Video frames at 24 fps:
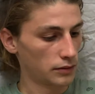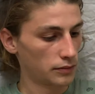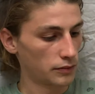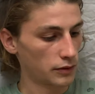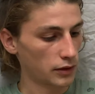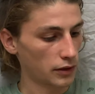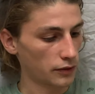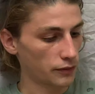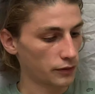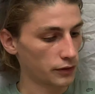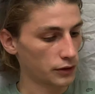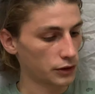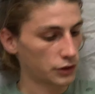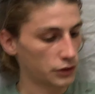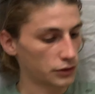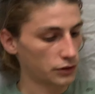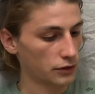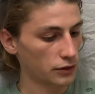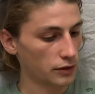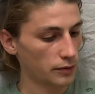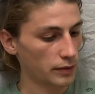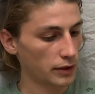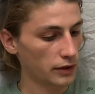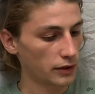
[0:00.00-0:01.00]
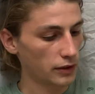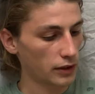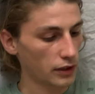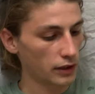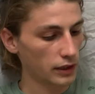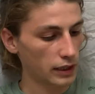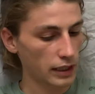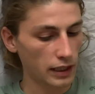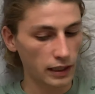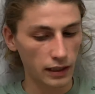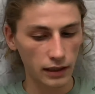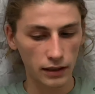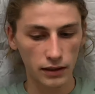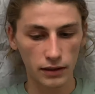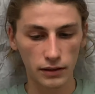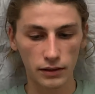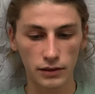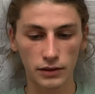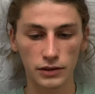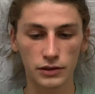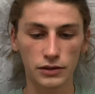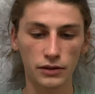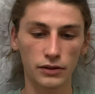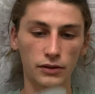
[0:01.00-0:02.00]
Not really sure about all that.
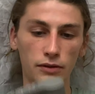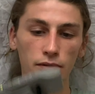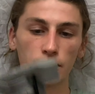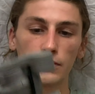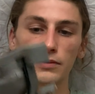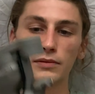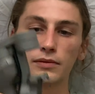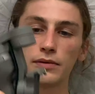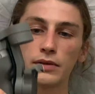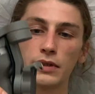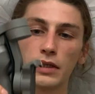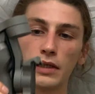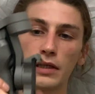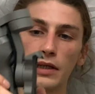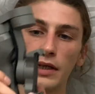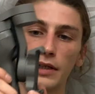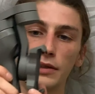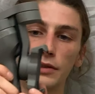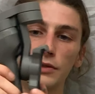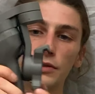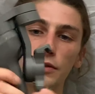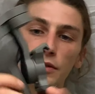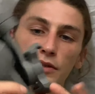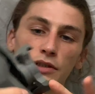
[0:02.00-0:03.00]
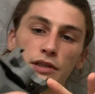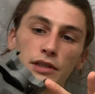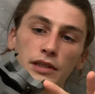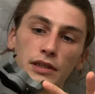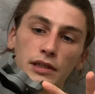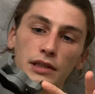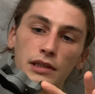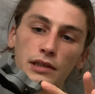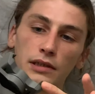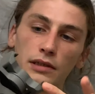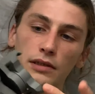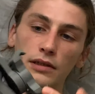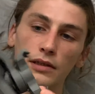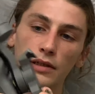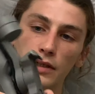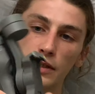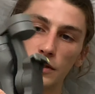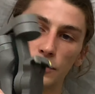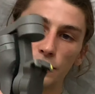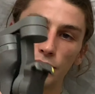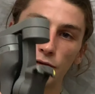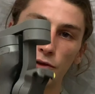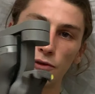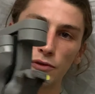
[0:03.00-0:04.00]
So as you can see,
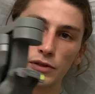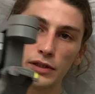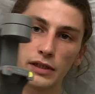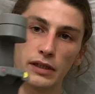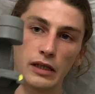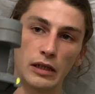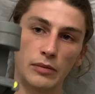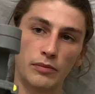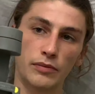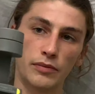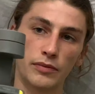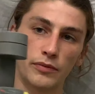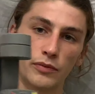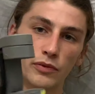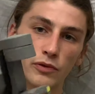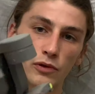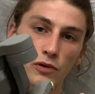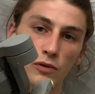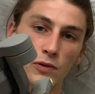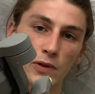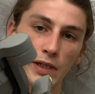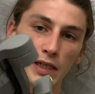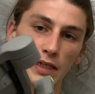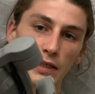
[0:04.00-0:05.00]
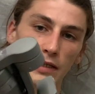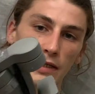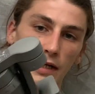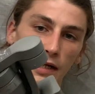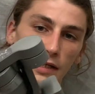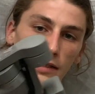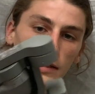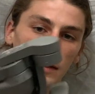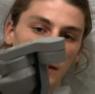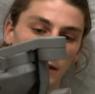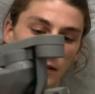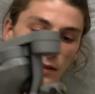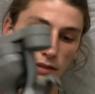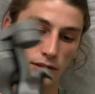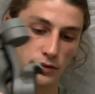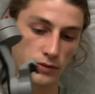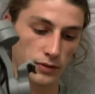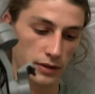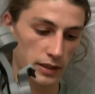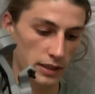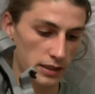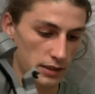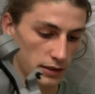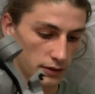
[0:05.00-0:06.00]
it's folded up quite nicely into a
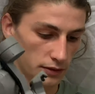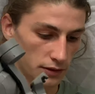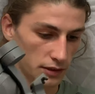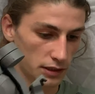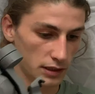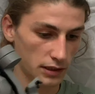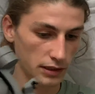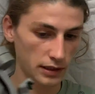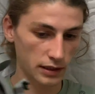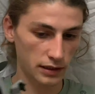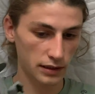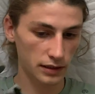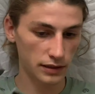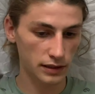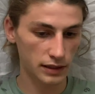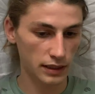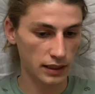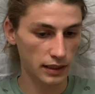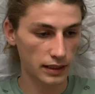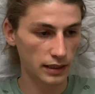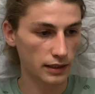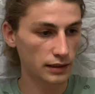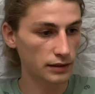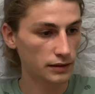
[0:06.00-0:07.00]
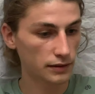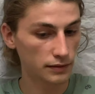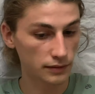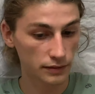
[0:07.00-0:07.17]
nice little sleek design.